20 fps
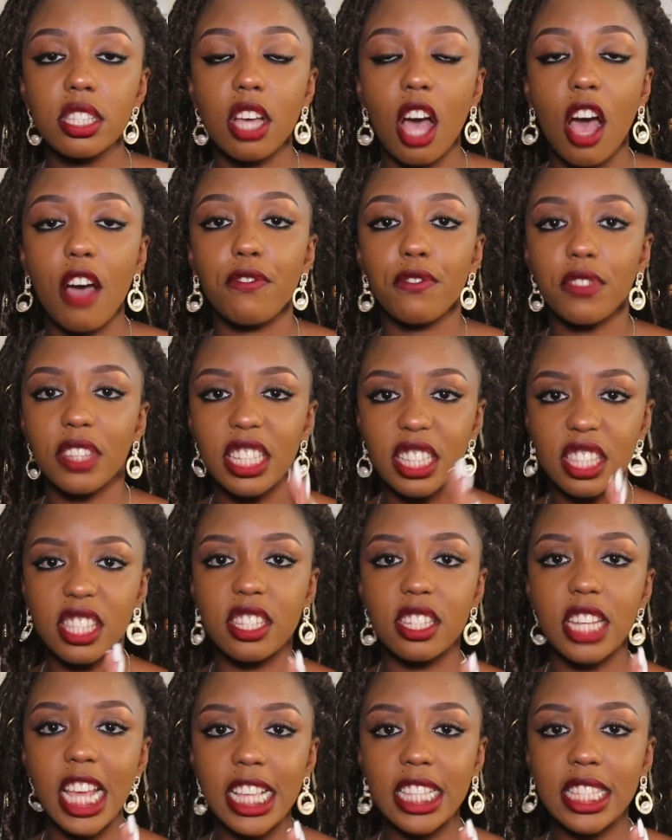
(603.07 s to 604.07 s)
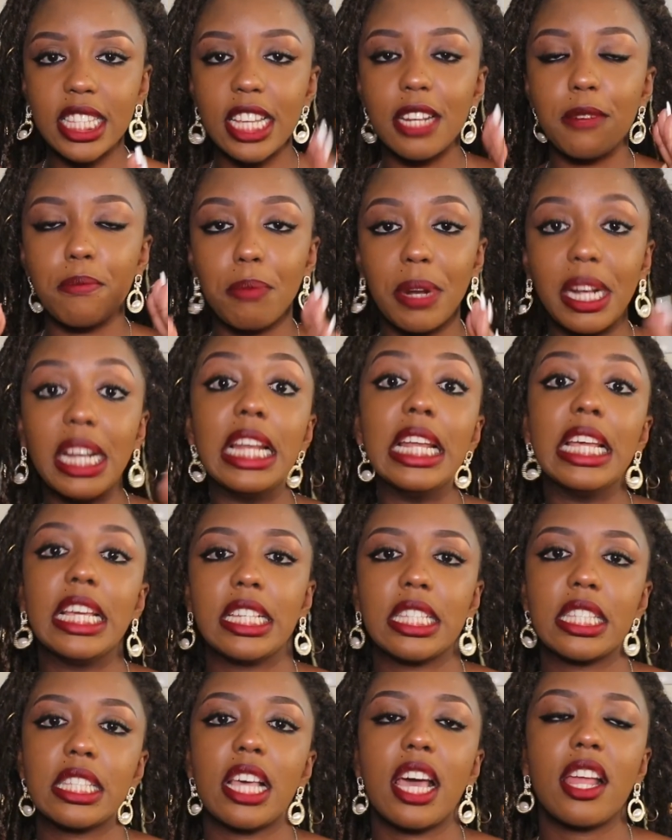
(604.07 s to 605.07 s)
scarf, it stays in
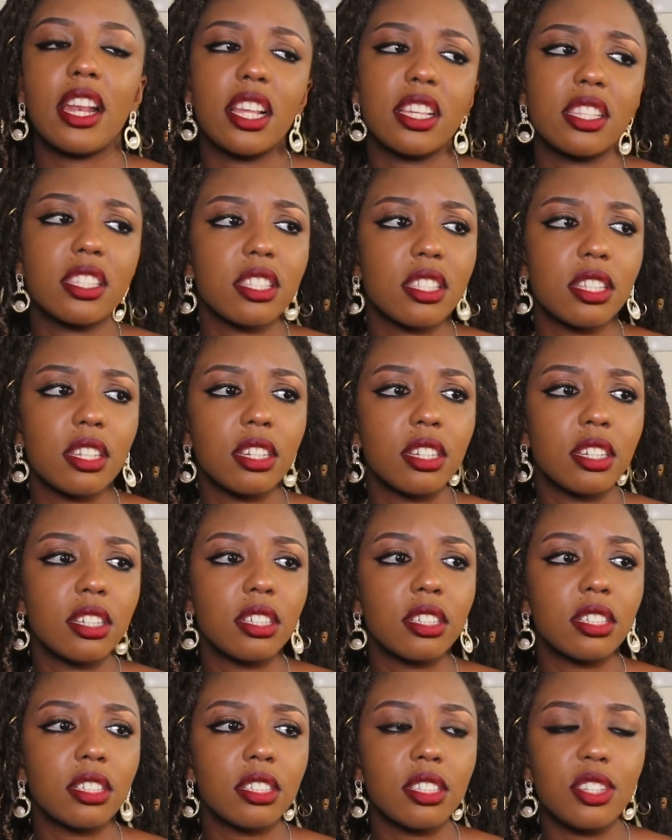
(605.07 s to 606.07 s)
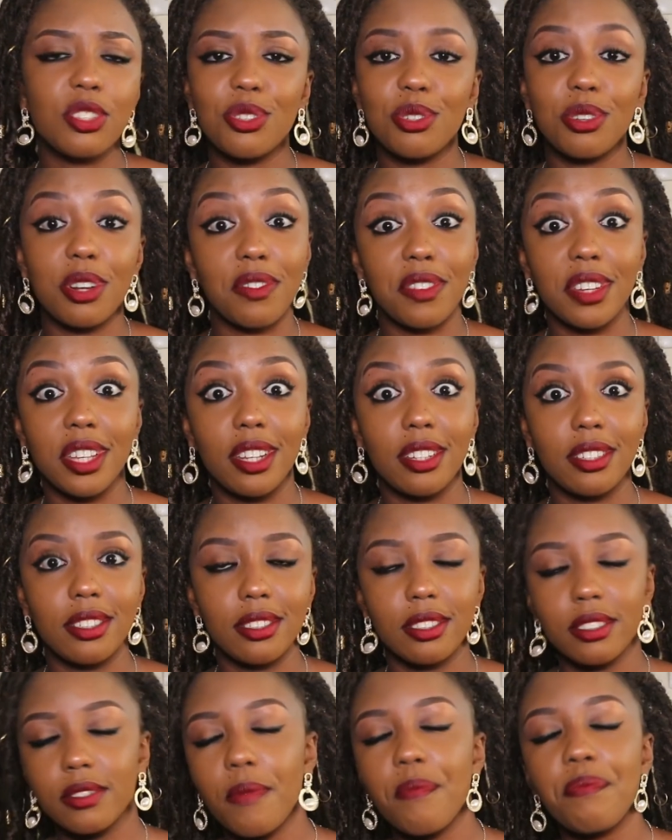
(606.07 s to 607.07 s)
place unless sijui unafanya
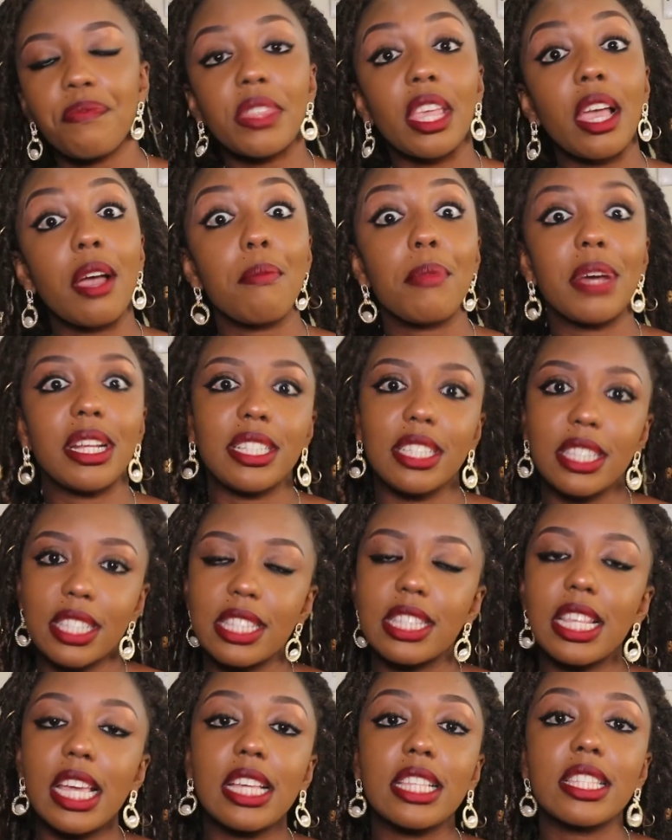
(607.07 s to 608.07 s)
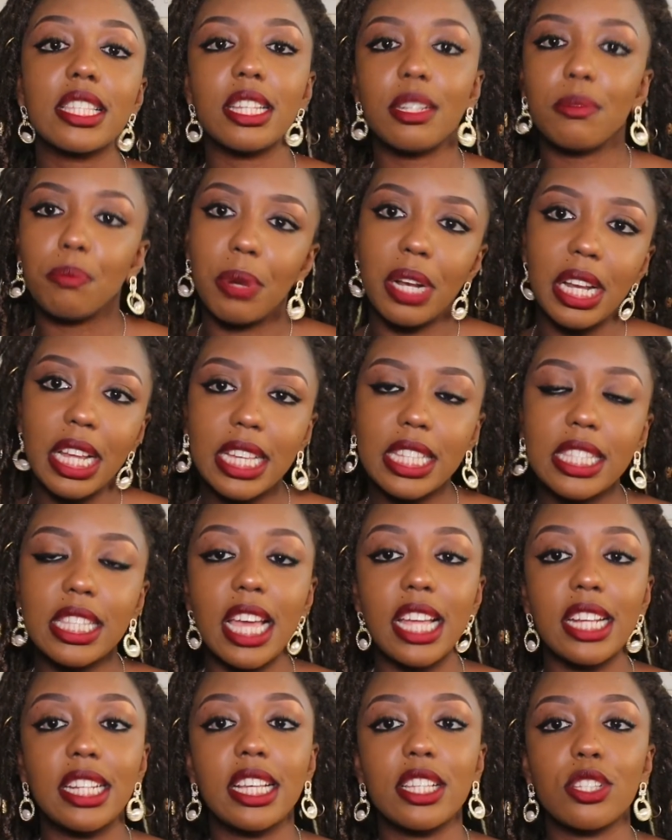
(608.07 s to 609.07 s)
nini. But it stays in place,
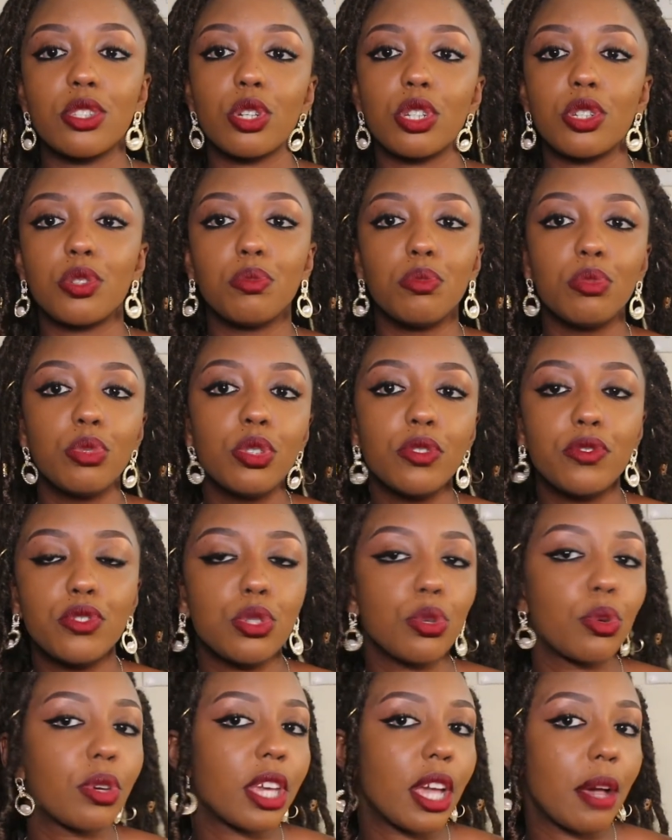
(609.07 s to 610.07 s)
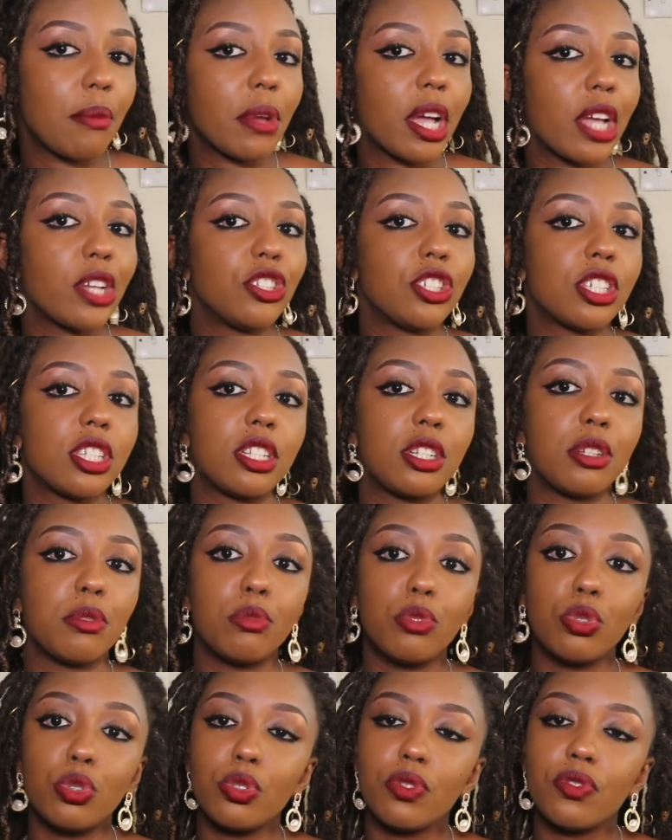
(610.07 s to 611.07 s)
it does not move. So kiamka, you just
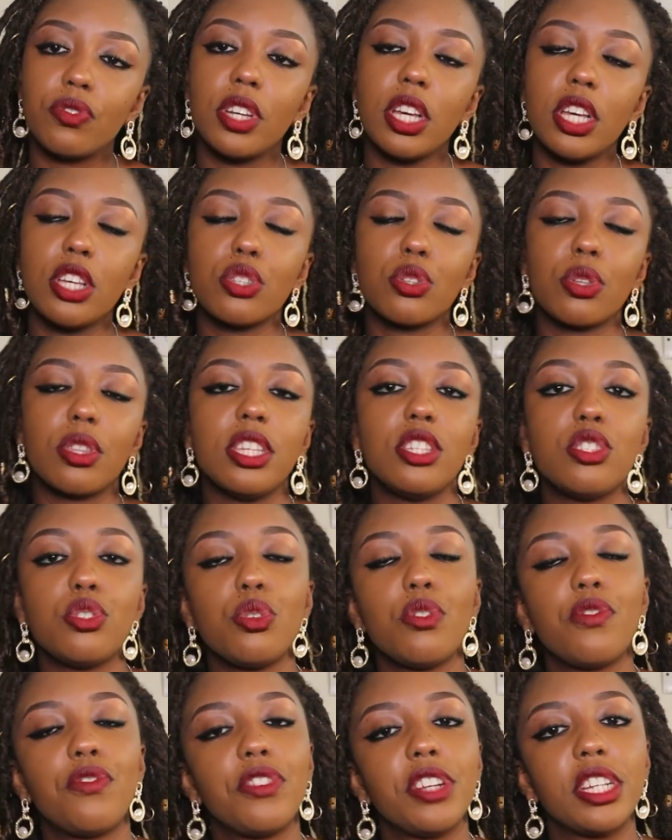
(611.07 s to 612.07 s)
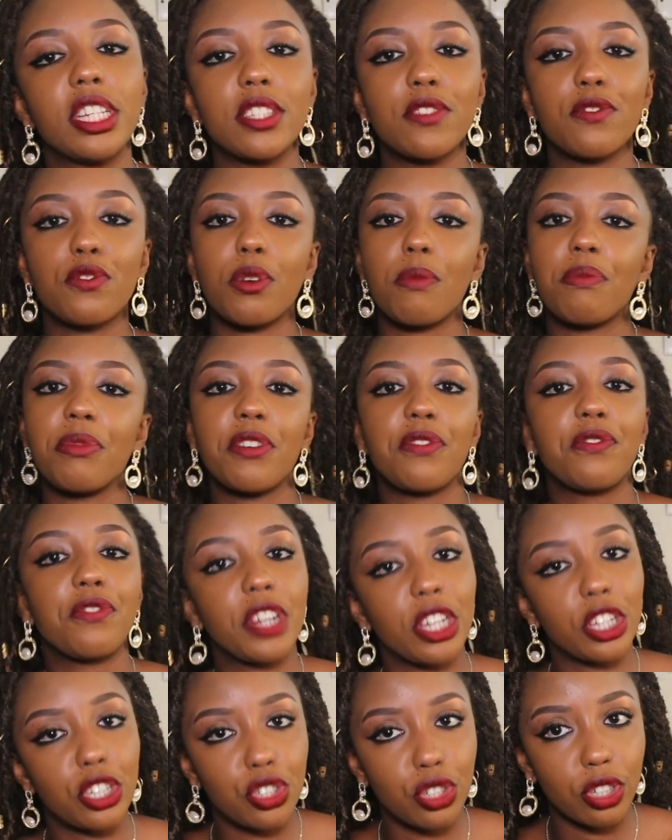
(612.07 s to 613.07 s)
remove, so there's no frizz from the
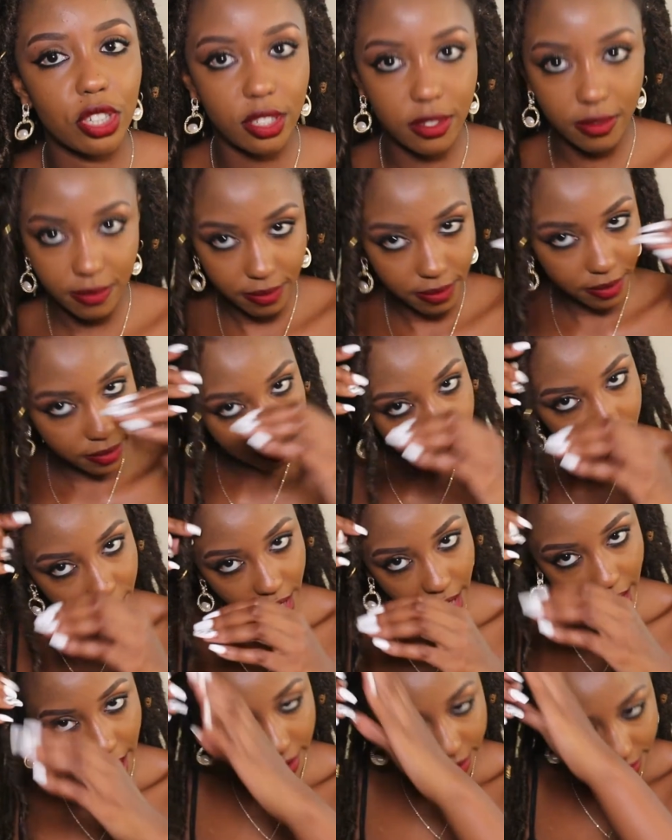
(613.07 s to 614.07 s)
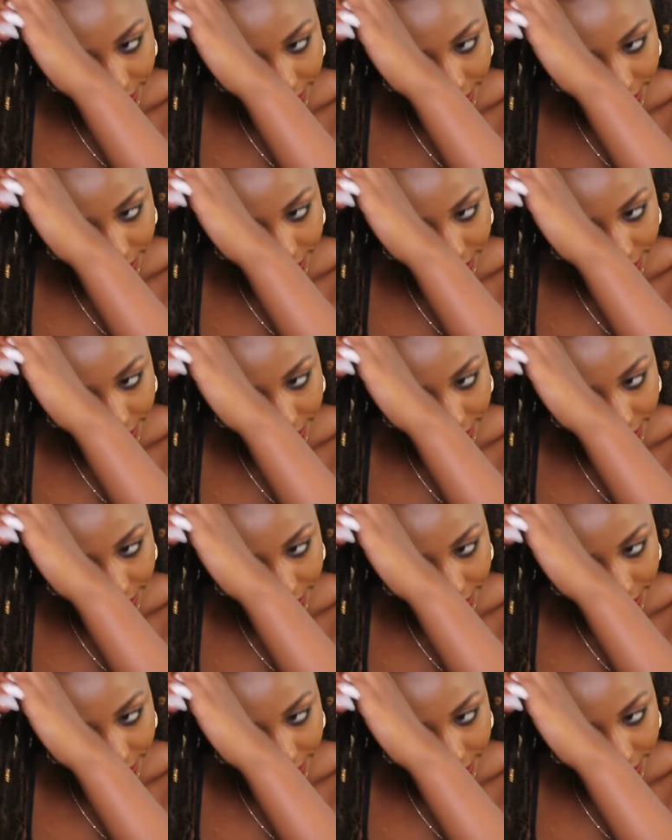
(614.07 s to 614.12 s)
friction. Yeah.